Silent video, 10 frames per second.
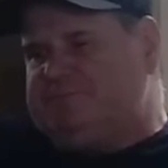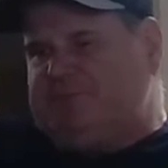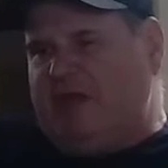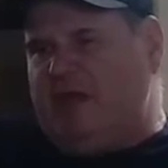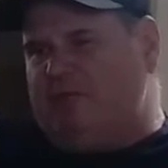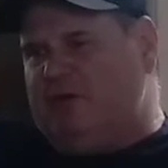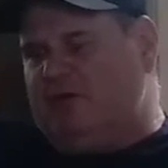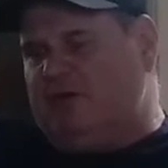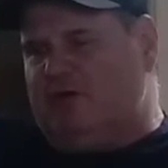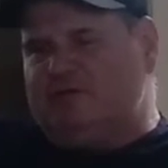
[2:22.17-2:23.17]
Gabriel
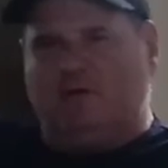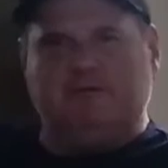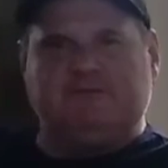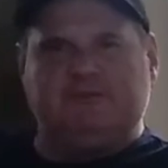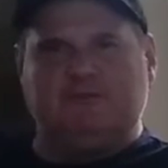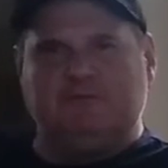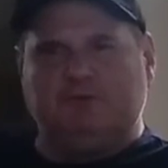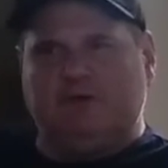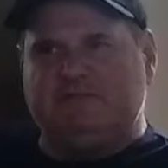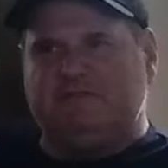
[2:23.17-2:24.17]
goes over to
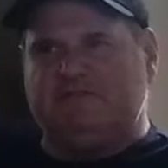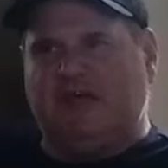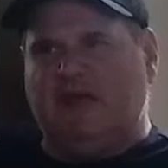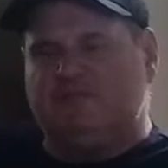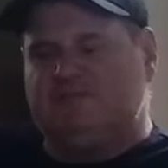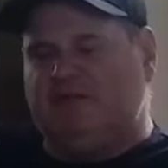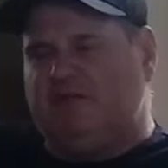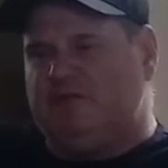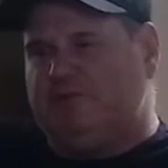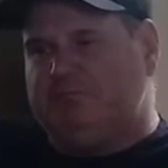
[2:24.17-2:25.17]
Marissa's house
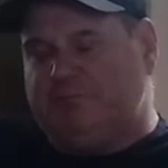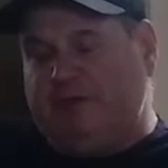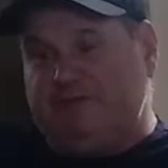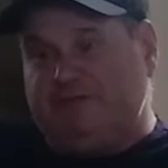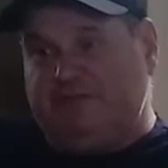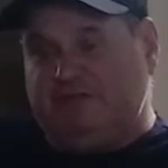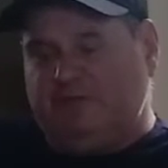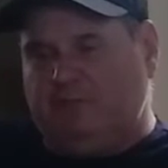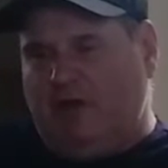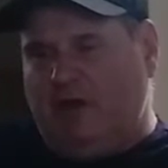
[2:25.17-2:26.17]
and sees her
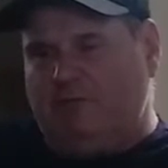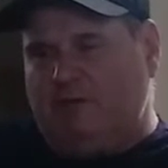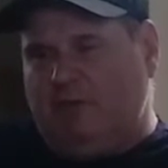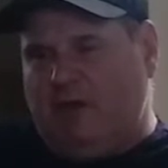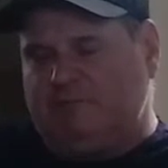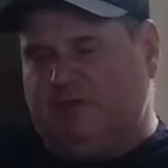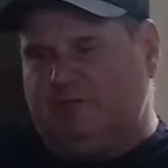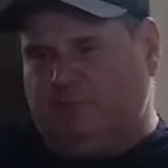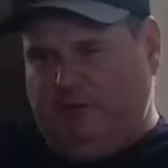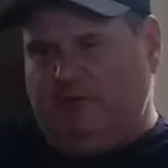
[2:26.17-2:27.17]
mom, and her mom tells
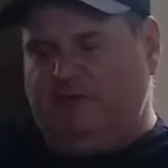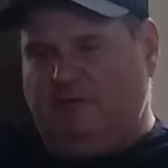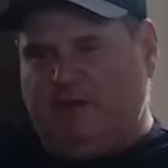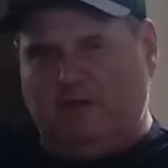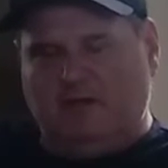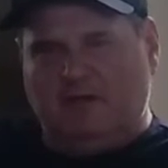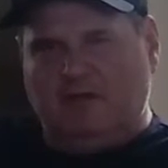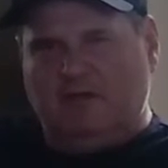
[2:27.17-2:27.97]
her, what are you doing here?